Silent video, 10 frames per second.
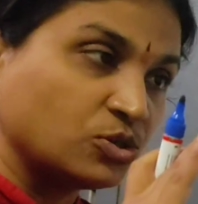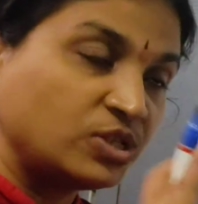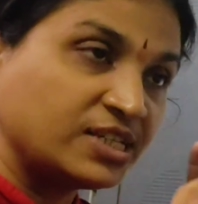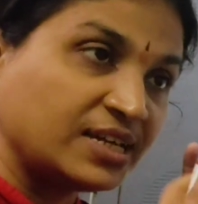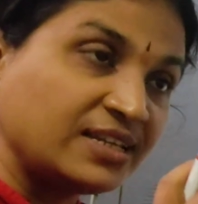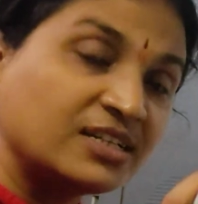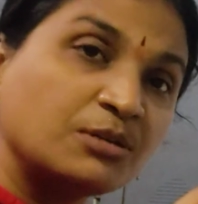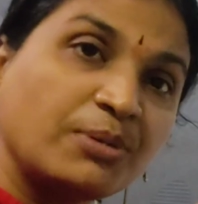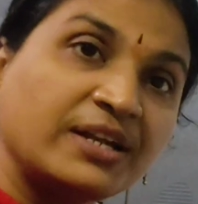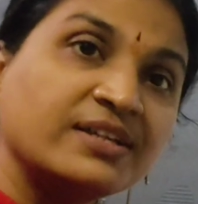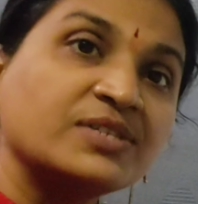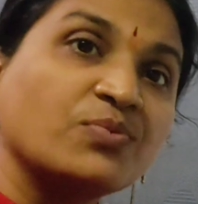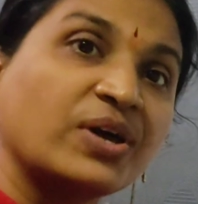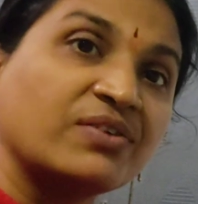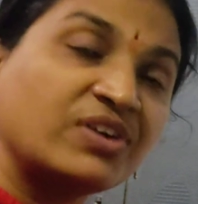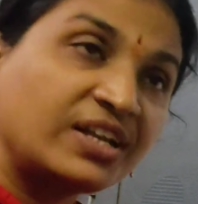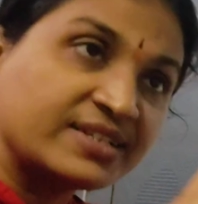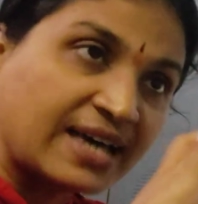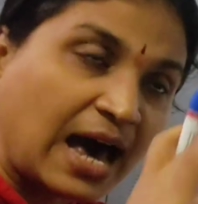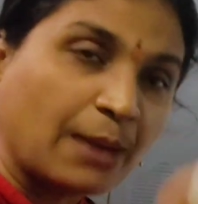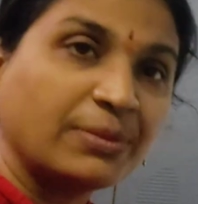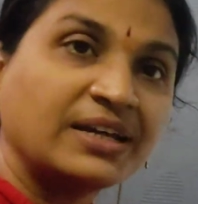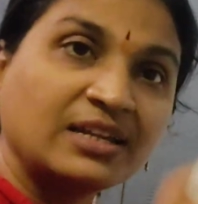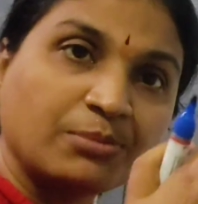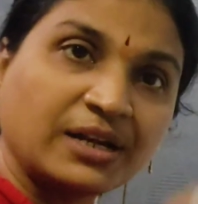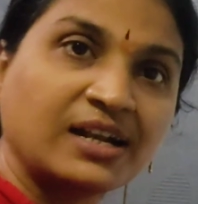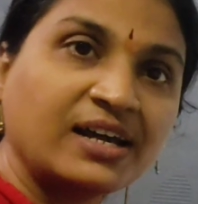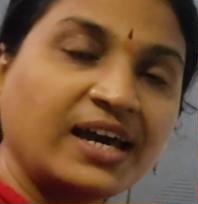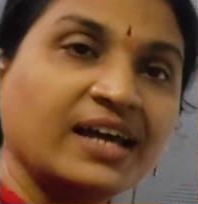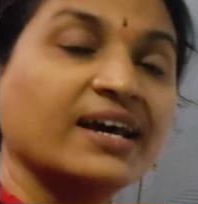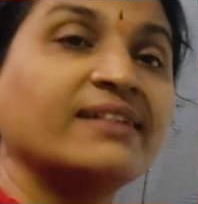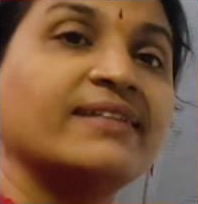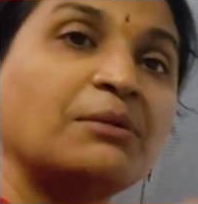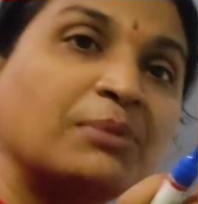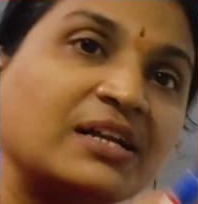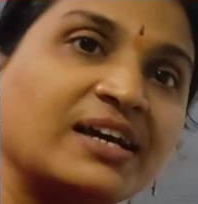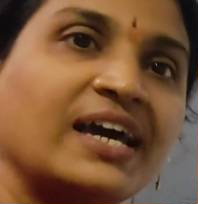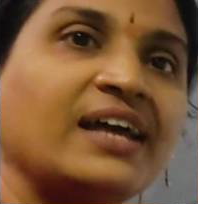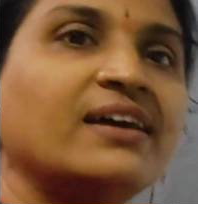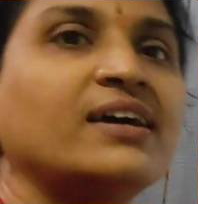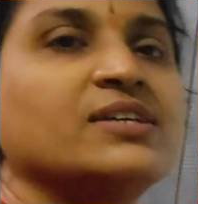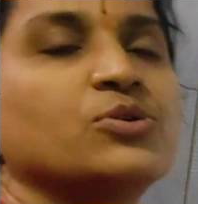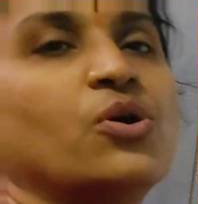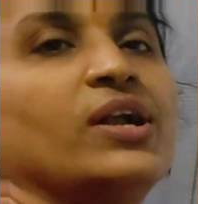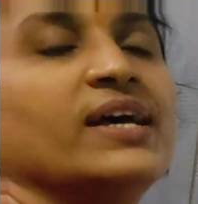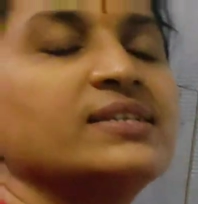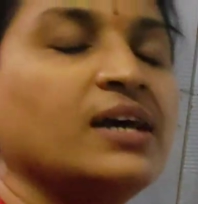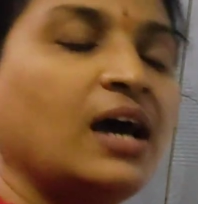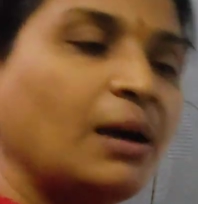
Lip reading: this interdependence, wherever it is happening in a particular area, that particular area is called as,